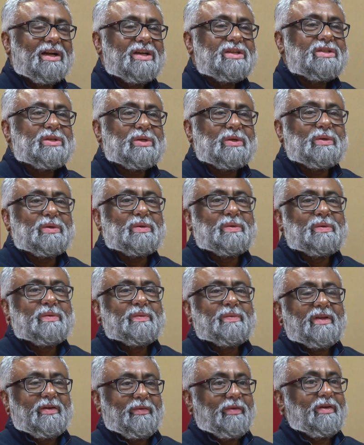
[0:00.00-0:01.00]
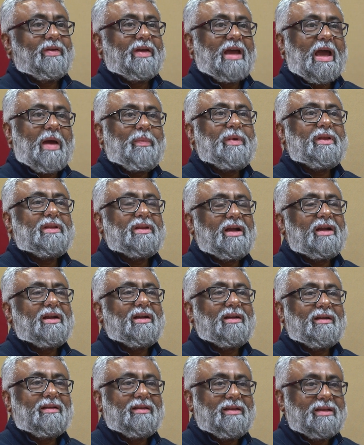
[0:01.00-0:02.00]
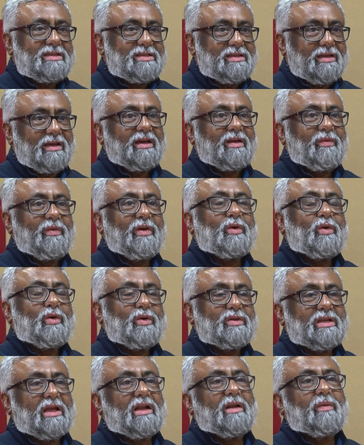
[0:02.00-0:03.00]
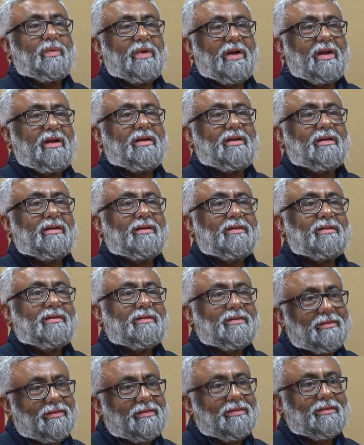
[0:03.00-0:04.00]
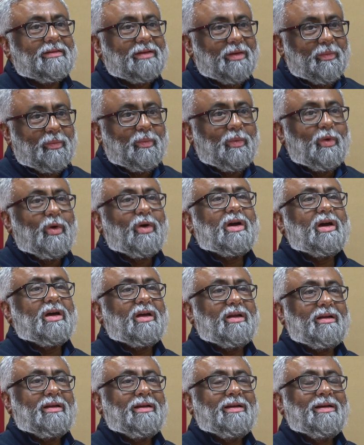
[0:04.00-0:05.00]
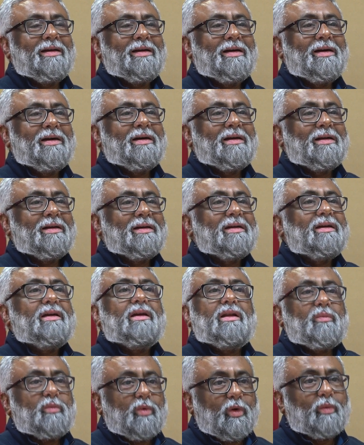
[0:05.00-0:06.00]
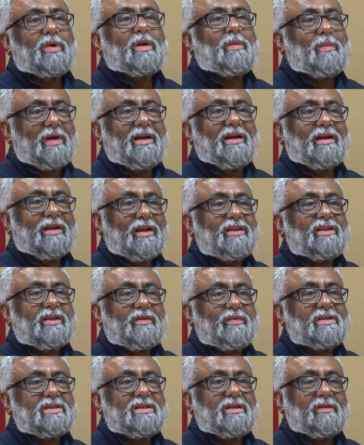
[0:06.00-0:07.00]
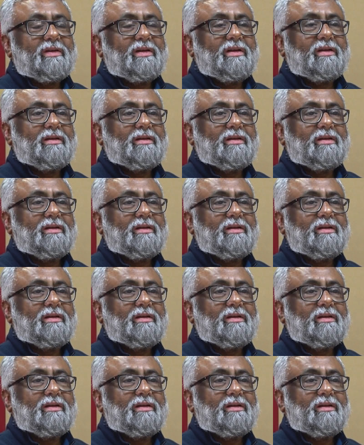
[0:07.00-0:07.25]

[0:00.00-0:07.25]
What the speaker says: So we are happy that this year we are going to celebrate the booker in Book Brahma Literature Festival